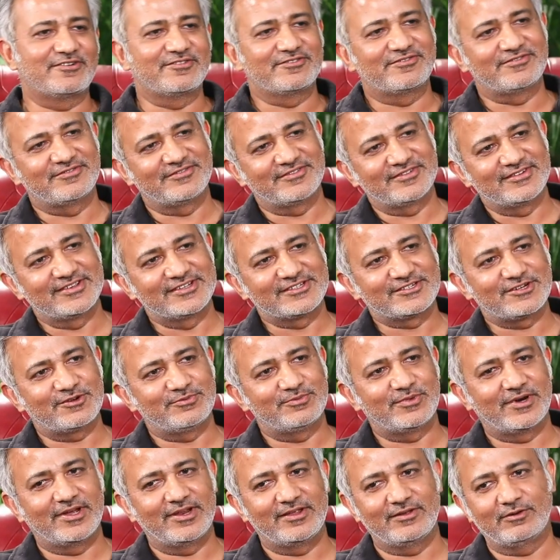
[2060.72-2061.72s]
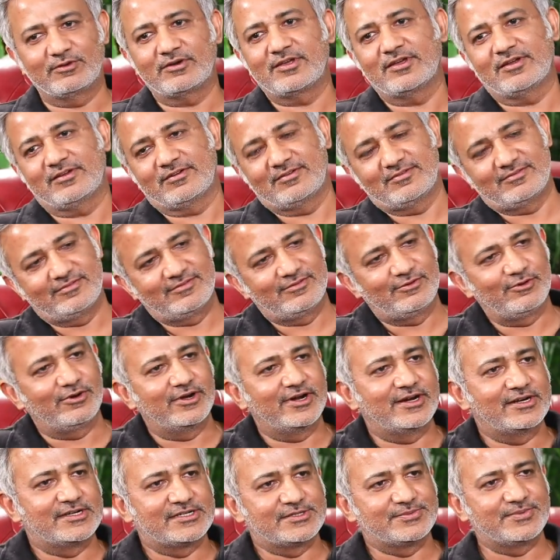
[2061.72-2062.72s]
of money. Okay, go
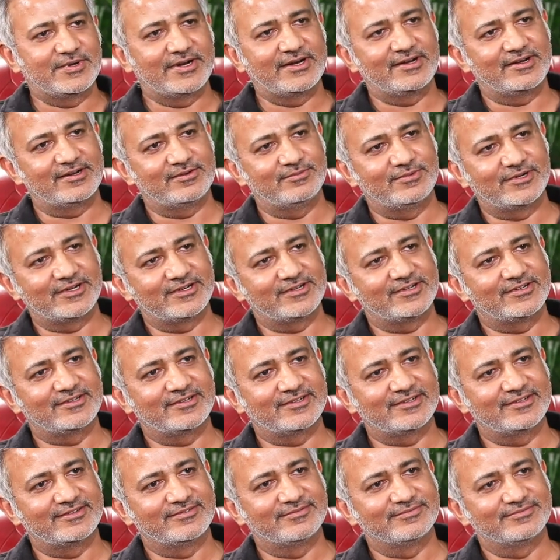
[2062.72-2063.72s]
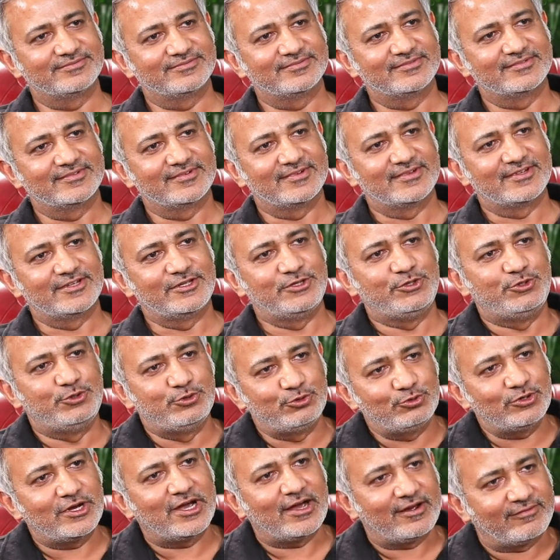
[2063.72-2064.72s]
ahead, spend it, but
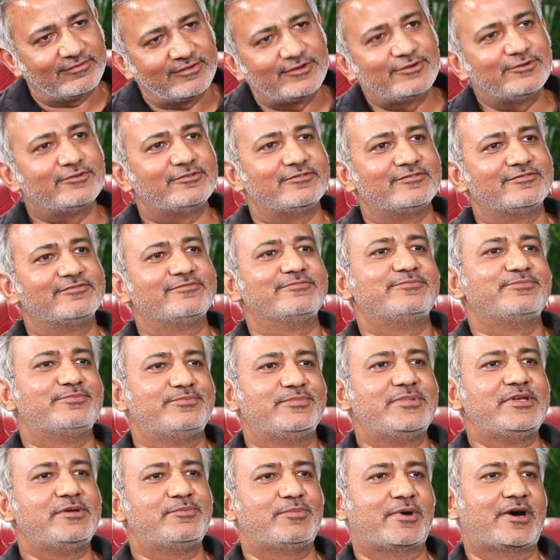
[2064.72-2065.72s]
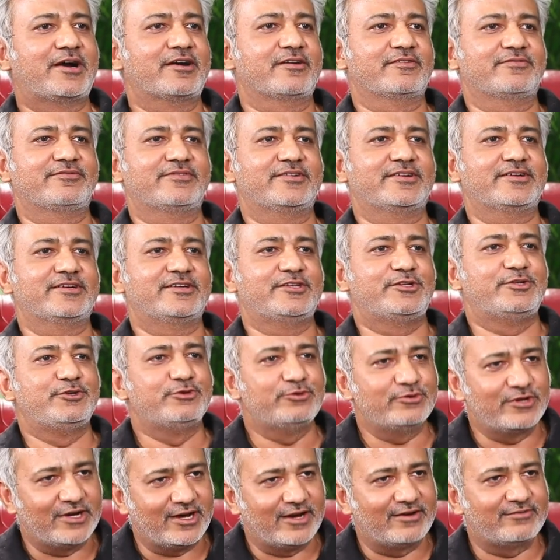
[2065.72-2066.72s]
you have to be part of it.
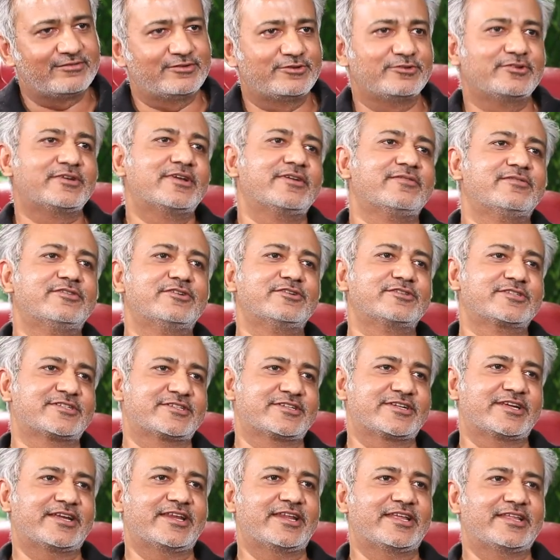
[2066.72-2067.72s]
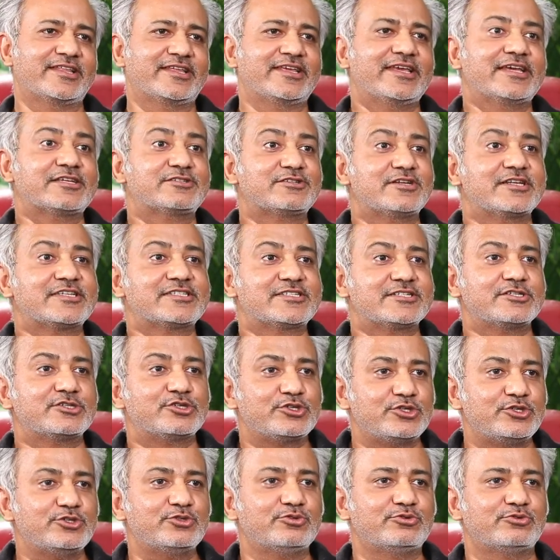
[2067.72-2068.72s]
You have to give those training. He has to listen
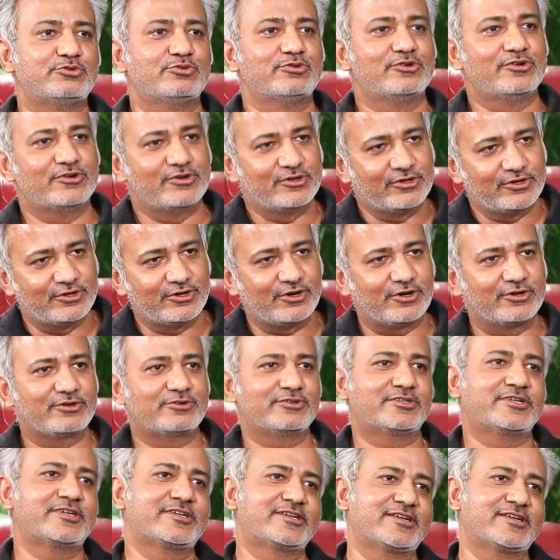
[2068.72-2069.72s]
to you, not to the